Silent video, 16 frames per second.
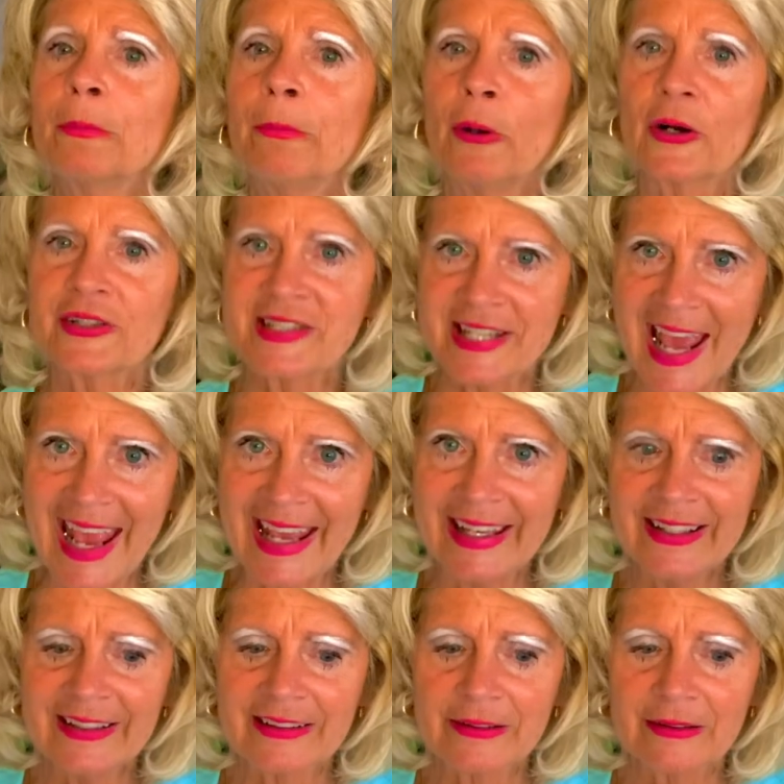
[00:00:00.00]

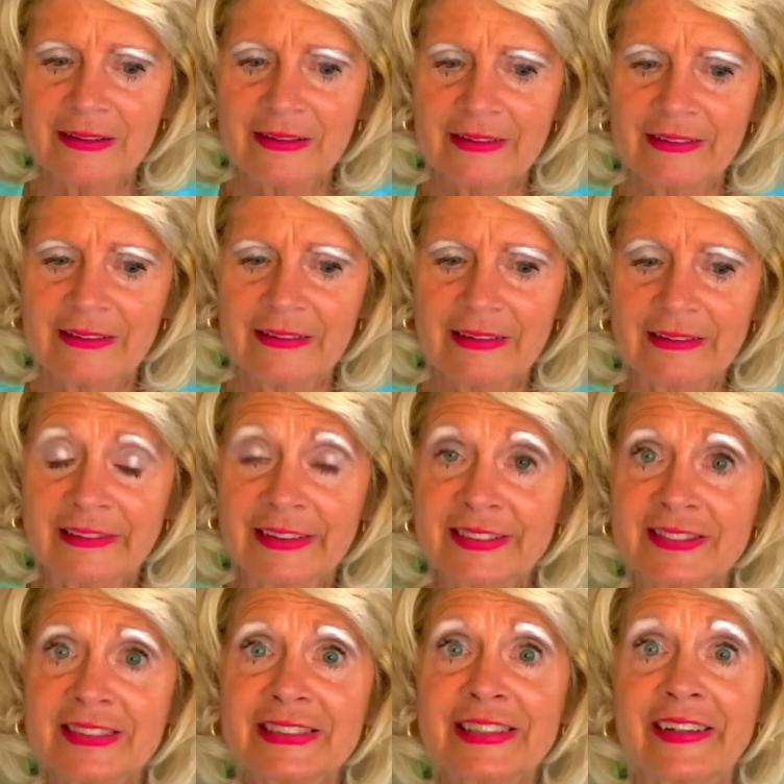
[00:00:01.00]
partake,
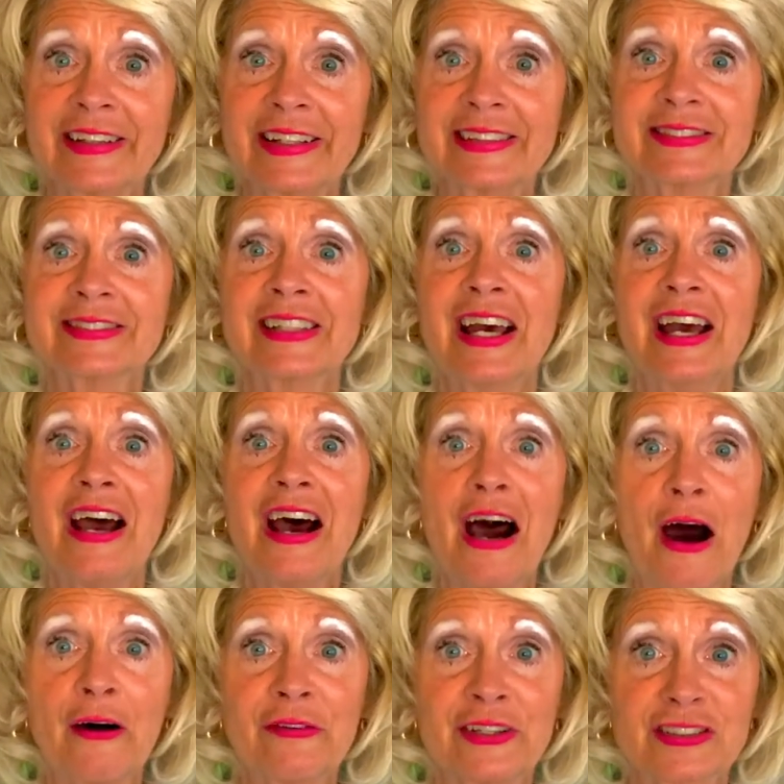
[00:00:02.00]
listen to this,
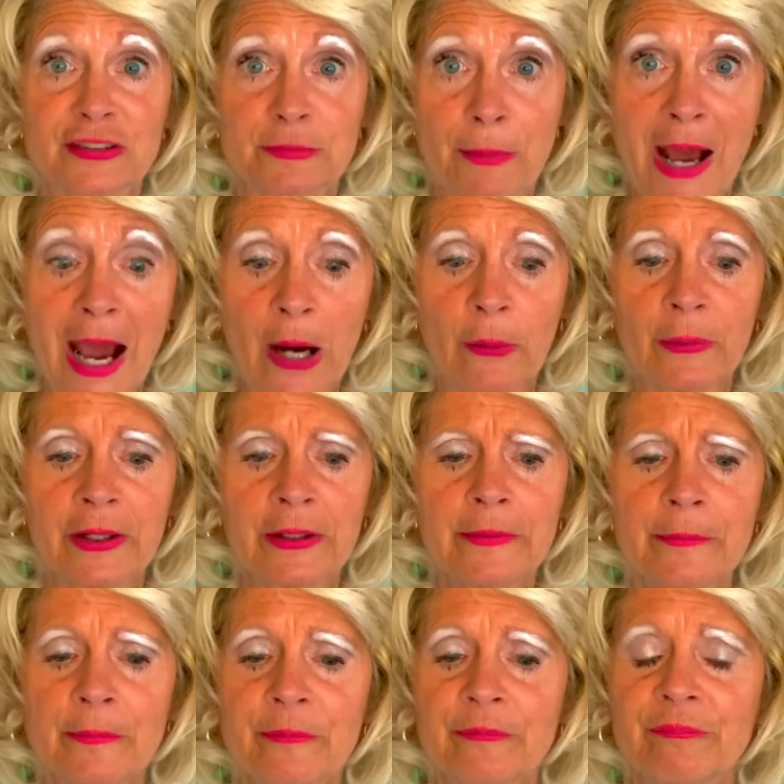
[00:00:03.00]
of his power,
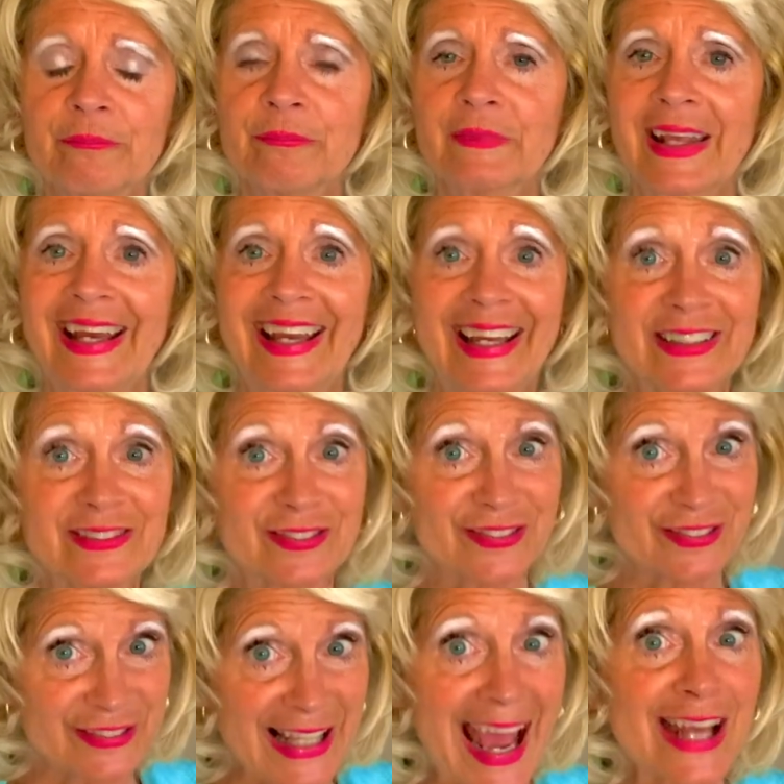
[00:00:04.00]
his
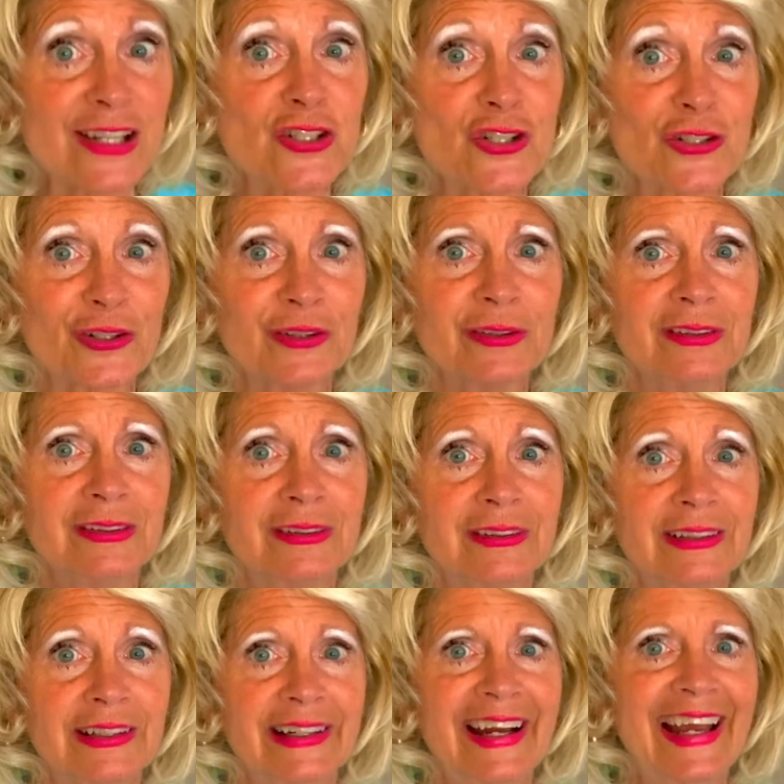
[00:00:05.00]
stature,
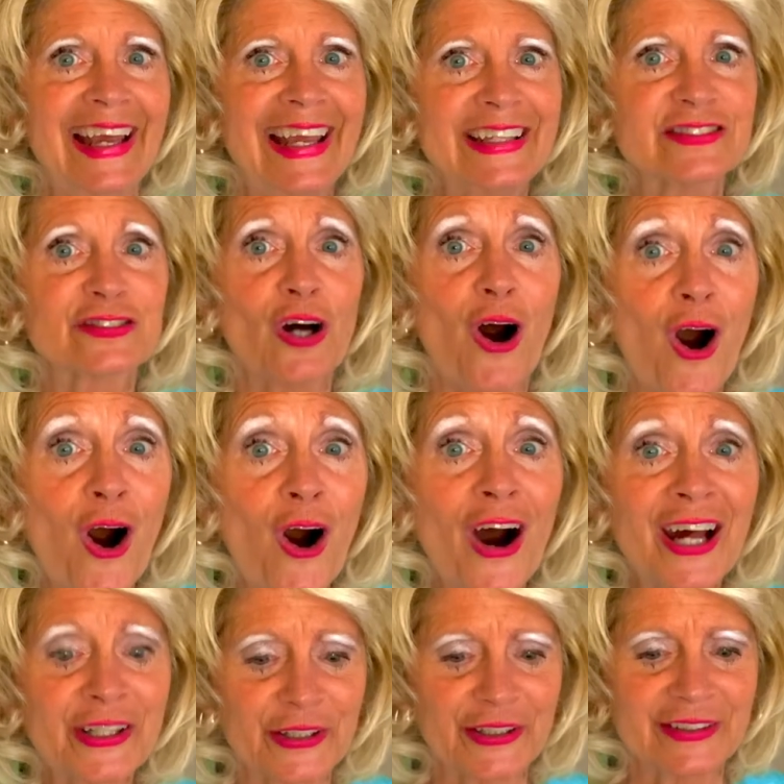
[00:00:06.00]
his
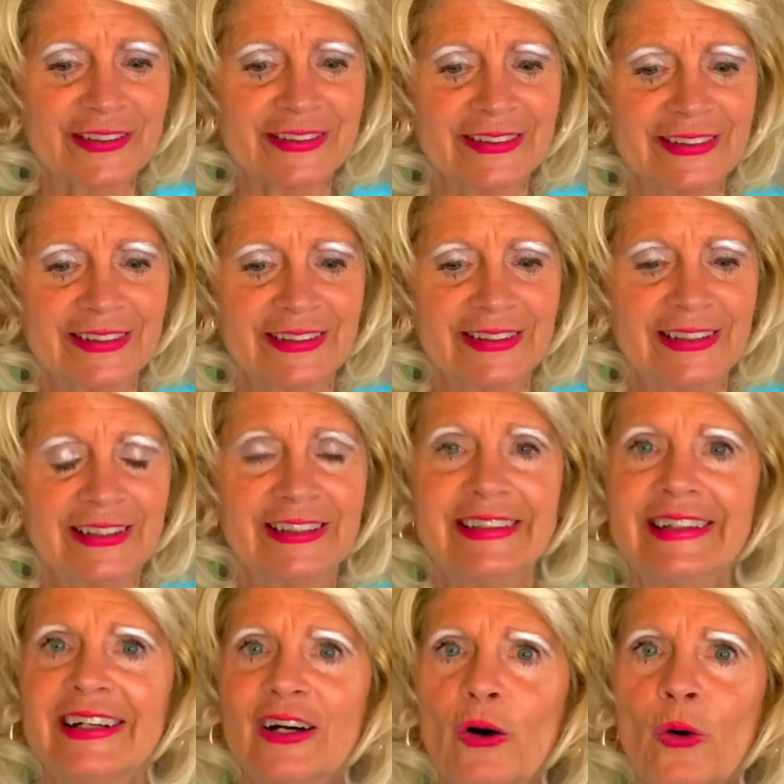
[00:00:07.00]
honor,
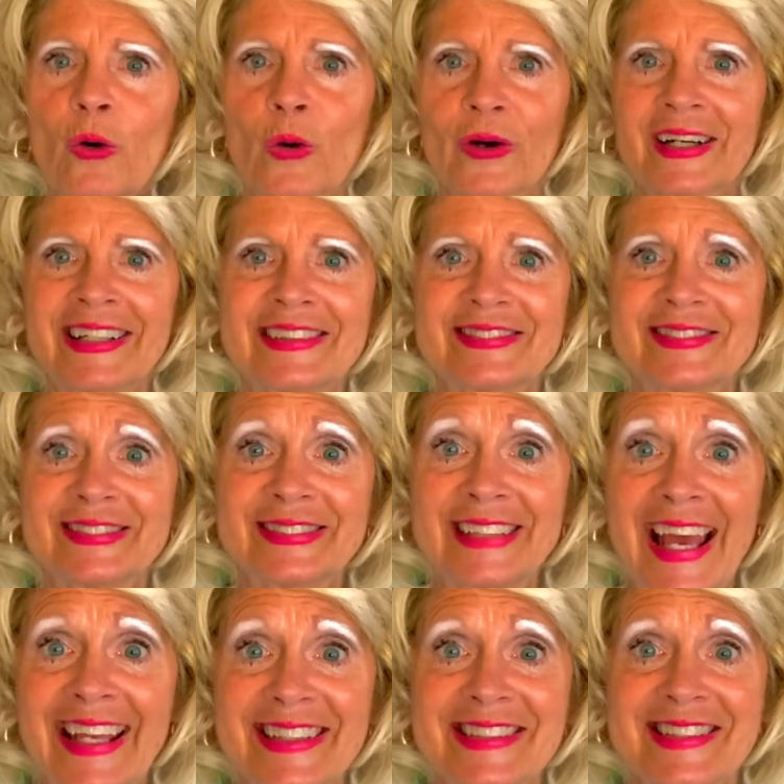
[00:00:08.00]
or his
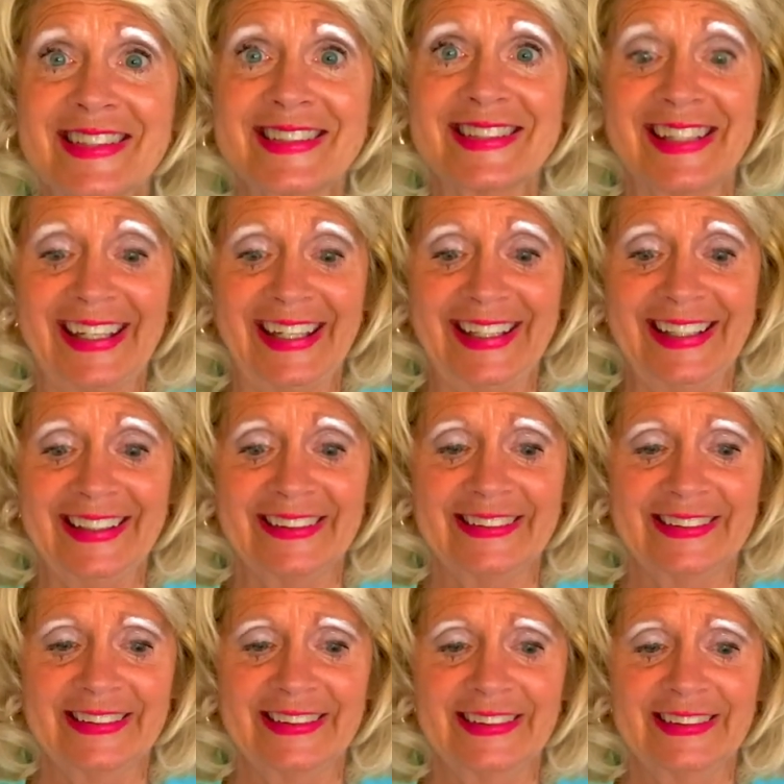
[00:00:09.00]
sanctity
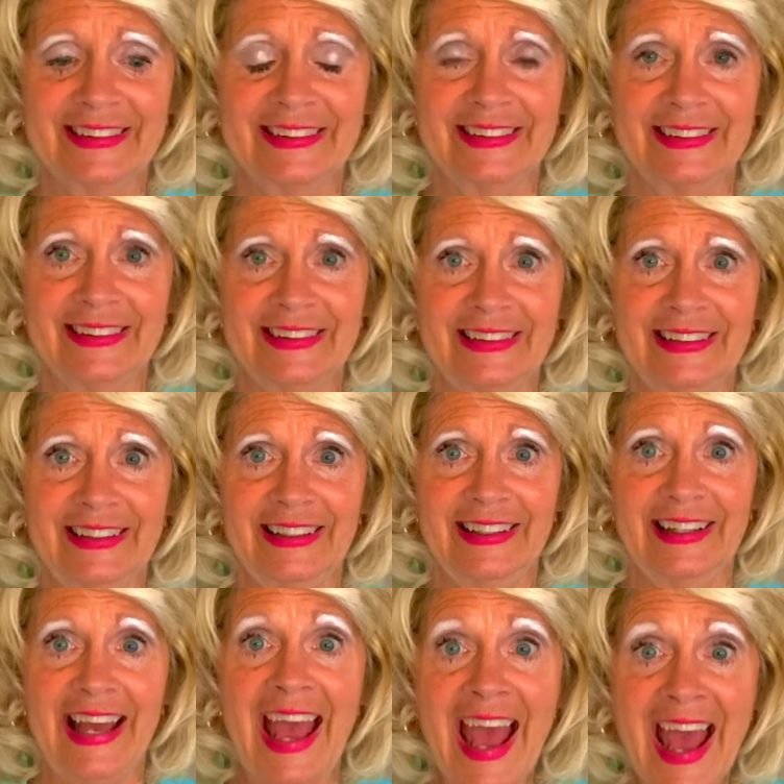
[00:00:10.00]

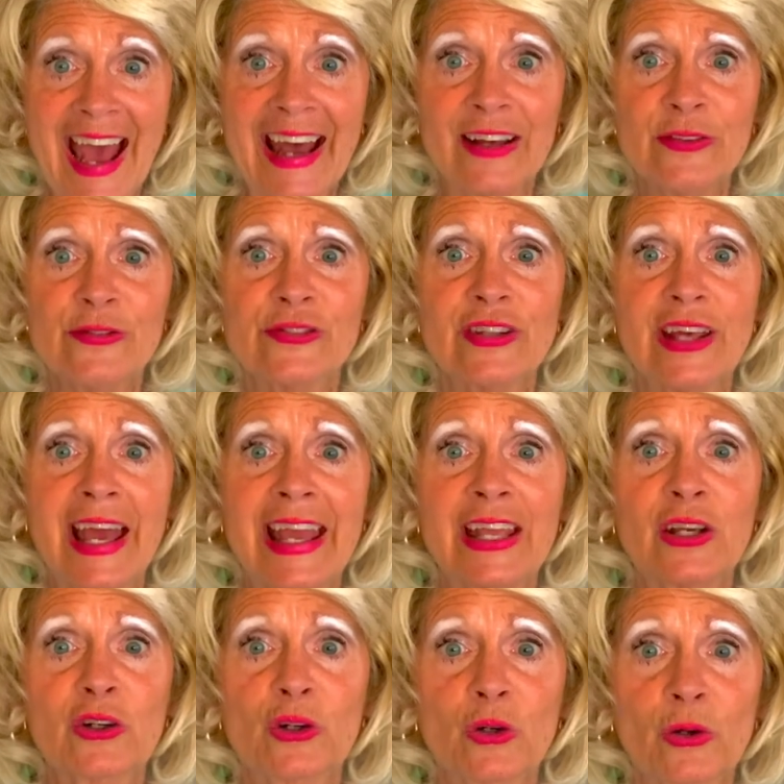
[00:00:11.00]
as a
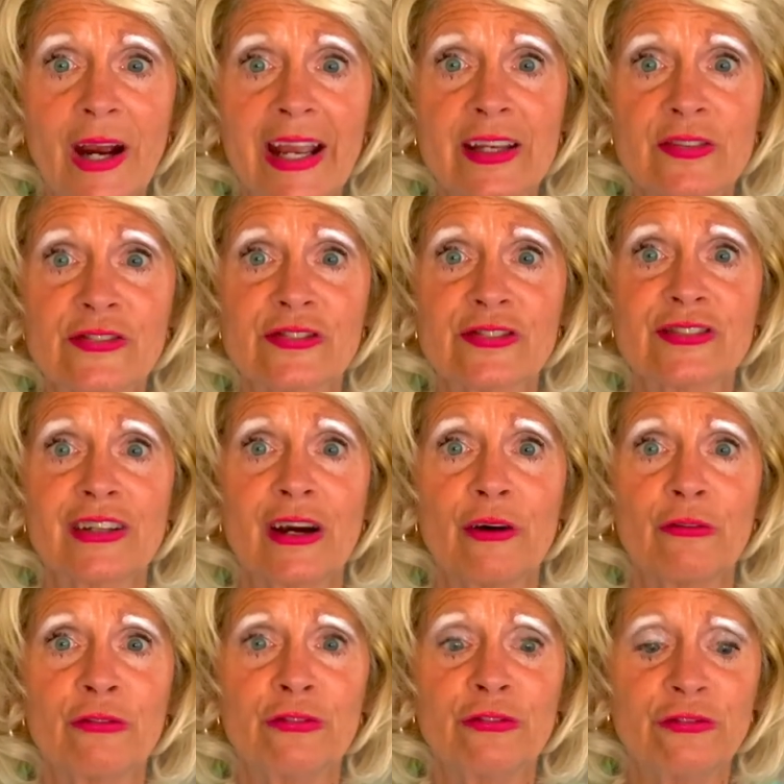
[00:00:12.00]
Christ
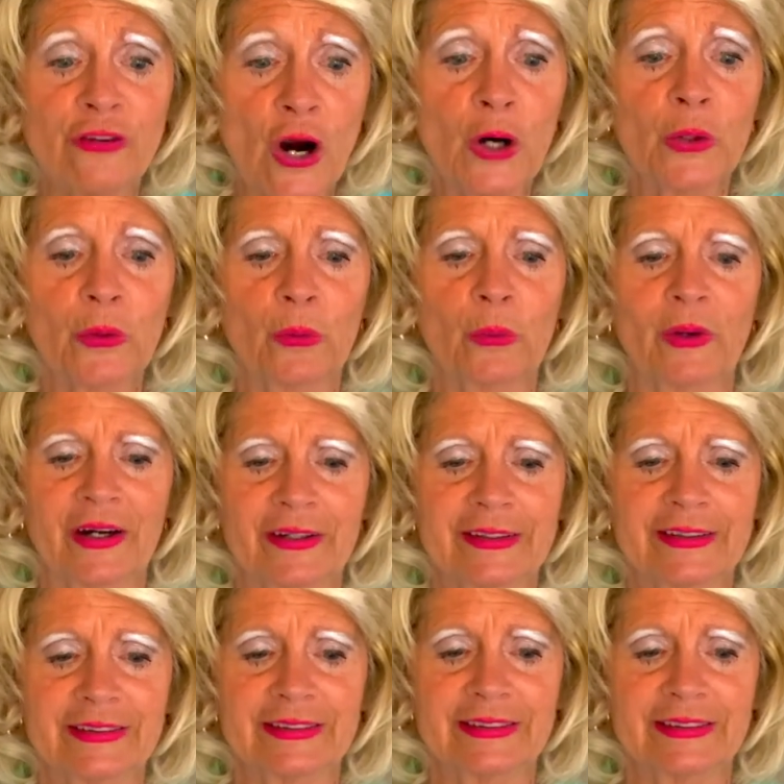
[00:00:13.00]
follower.